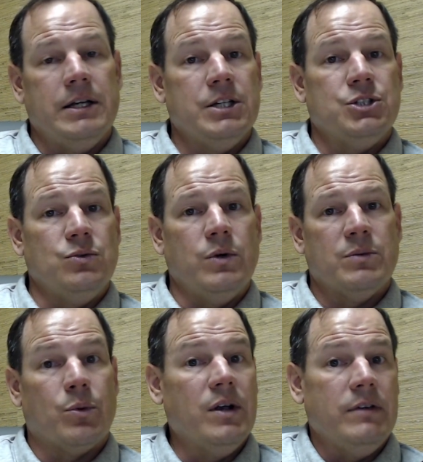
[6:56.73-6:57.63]
an issue
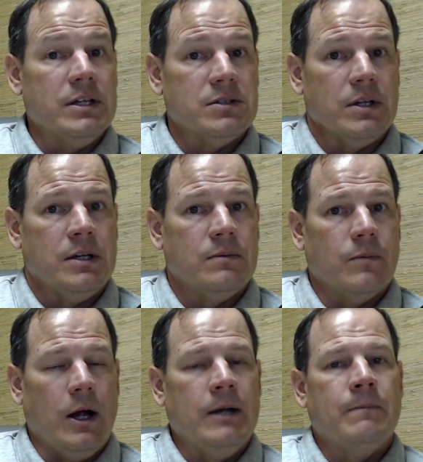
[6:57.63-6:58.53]
with previously,
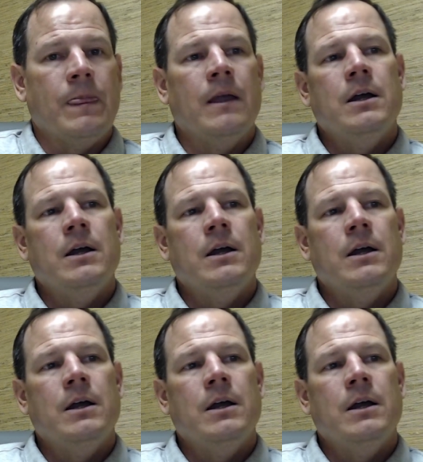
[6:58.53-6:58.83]
right?